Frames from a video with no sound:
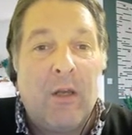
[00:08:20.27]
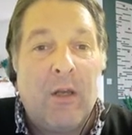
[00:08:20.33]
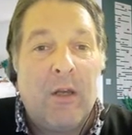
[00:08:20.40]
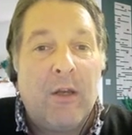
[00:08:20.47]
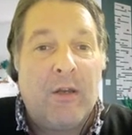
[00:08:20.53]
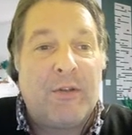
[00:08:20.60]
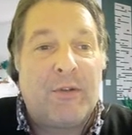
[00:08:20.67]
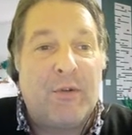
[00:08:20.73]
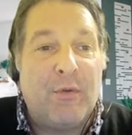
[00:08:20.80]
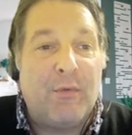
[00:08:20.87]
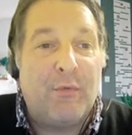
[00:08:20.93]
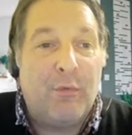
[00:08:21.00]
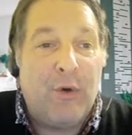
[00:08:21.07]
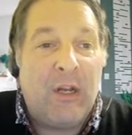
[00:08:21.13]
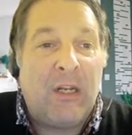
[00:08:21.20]
So it
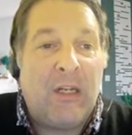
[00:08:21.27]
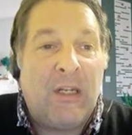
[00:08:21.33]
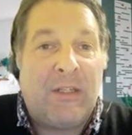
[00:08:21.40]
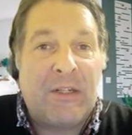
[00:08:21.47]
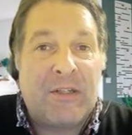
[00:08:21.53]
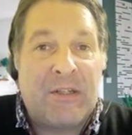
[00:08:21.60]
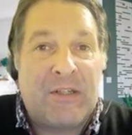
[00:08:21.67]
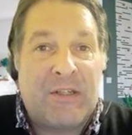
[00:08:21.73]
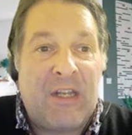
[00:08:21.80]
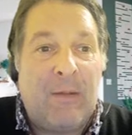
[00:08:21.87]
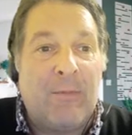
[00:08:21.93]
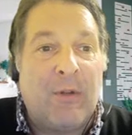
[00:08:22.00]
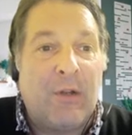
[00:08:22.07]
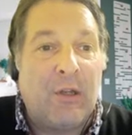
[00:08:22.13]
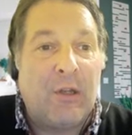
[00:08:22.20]
really does seem
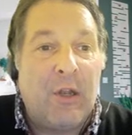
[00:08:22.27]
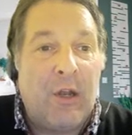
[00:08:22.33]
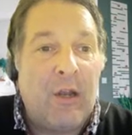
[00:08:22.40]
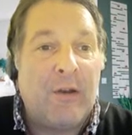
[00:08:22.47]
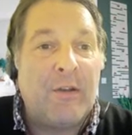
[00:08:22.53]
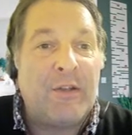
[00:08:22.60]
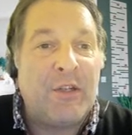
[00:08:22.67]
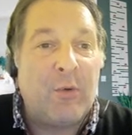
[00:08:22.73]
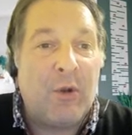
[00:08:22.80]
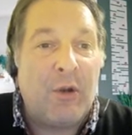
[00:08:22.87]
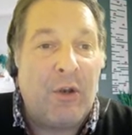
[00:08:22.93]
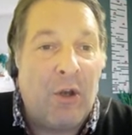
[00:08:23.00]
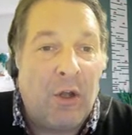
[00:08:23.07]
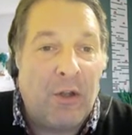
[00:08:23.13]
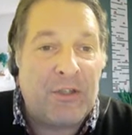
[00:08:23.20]
that learners who are
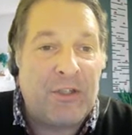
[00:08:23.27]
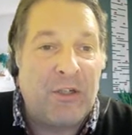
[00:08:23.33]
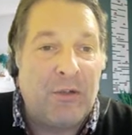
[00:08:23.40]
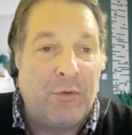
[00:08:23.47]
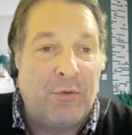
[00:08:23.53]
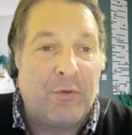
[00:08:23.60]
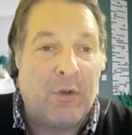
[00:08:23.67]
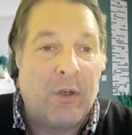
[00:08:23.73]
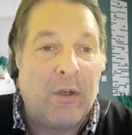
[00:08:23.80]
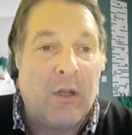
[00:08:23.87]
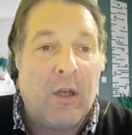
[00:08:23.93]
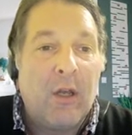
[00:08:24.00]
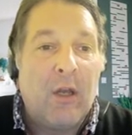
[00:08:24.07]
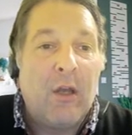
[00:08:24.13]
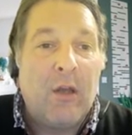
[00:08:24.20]
not children
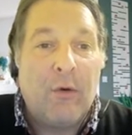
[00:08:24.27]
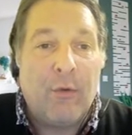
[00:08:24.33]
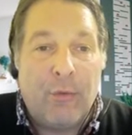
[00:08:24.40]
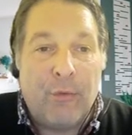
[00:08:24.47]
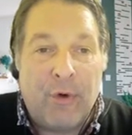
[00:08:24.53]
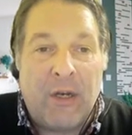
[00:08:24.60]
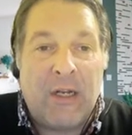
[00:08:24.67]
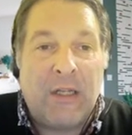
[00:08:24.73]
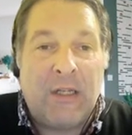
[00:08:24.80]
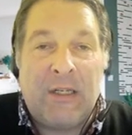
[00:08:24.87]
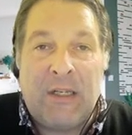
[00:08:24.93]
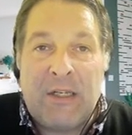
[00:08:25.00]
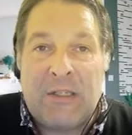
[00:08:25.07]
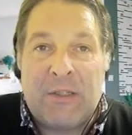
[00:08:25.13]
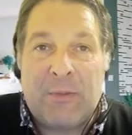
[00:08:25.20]
really
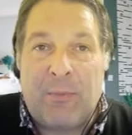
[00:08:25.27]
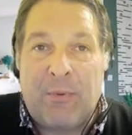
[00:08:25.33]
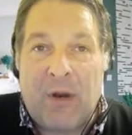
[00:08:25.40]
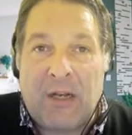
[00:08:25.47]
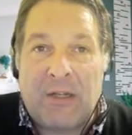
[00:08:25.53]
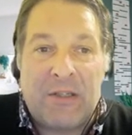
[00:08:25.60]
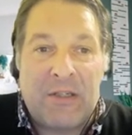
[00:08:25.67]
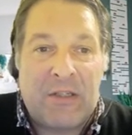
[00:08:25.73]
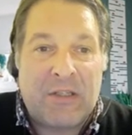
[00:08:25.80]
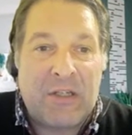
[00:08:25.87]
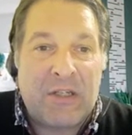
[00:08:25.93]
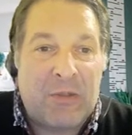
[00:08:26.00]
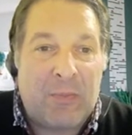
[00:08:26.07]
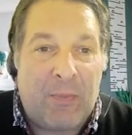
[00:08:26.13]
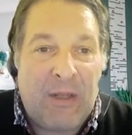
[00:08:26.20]
need to practice their
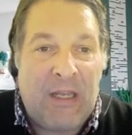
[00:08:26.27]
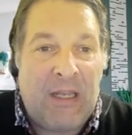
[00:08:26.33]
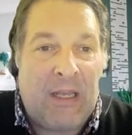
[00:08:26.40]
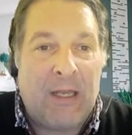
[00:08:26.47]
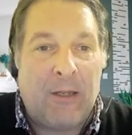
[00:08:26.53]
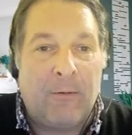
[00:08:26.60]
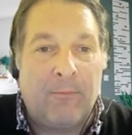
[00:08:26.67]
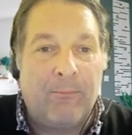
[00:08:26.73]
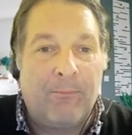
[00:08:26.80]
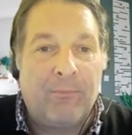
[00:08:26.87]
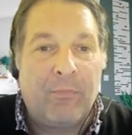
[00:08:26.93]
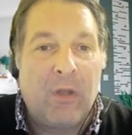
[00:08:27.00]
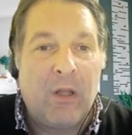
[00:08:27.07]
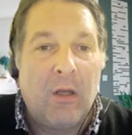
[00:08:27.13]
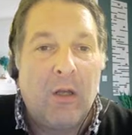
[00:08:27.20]
speaking.
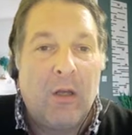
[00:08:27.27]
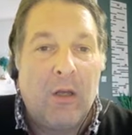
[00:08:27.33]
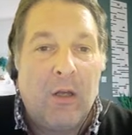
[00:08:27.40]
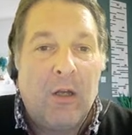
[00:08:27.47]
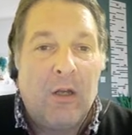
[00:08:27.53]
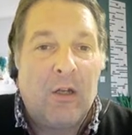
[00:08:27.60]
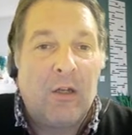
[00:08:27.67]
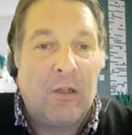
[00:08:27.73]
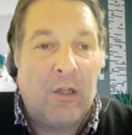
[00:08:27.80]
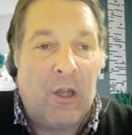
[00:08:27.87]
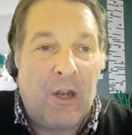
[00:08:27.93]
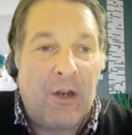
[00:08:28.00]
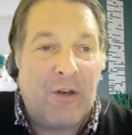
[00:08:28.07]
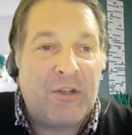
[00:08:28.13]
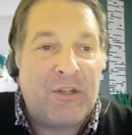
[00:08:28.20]

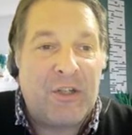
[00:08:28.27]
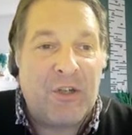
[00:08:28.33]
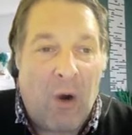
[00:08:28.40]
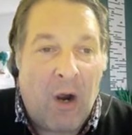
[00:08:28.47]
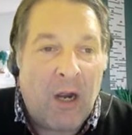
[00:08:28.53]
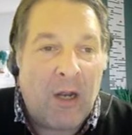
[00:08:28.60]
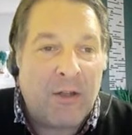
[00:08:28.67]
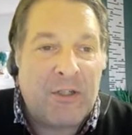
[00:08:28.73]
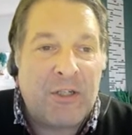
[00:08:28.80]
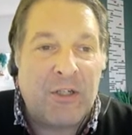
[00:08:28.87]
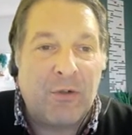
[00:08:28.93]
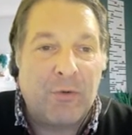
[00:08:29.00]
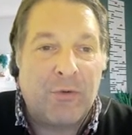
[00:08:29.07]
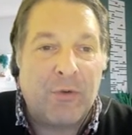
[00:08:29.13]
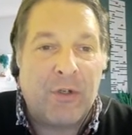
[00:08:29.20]
Learners who are
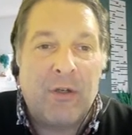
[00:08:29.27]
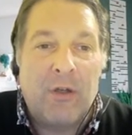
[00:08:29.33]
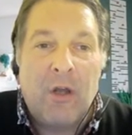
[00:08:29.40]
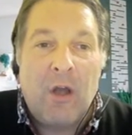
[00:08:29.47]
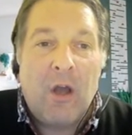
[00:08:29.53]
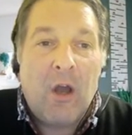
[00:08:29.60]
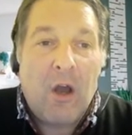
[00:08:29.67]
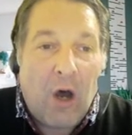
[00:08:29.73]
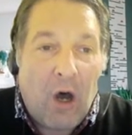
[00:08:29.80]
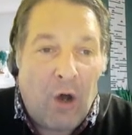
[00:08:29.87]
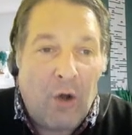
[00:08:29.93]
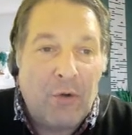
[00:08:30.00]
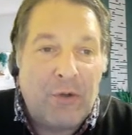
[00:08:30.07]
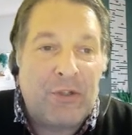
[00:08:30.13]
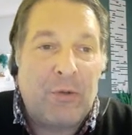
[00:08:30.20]
children
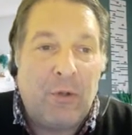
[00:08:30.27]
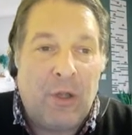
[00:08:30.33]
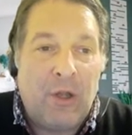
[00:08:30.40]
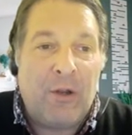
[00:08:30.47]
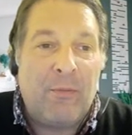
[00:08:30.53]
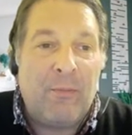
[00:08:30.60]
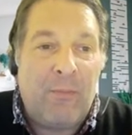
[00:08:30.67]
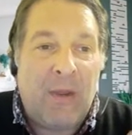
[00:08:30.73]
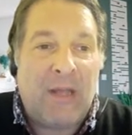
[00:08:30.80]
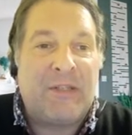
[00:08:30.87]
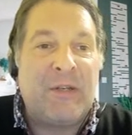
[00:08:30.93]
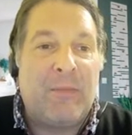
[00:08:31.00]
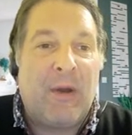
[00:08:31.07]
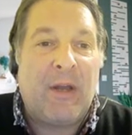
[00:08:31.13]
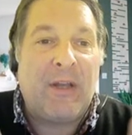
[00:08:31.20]
also learn better
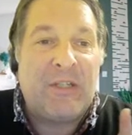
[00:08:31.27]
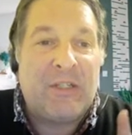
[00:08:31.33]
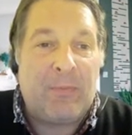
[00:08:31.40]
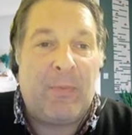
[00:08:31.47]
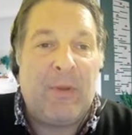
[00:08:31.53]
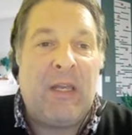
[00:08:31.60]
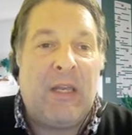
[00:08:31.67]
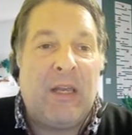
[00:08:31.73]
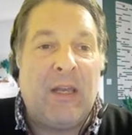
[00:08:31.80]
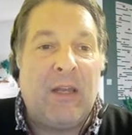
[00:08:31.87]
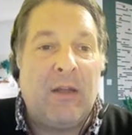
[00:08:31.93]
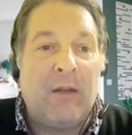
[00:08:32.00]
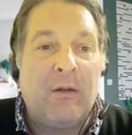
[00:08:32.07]
by speaking,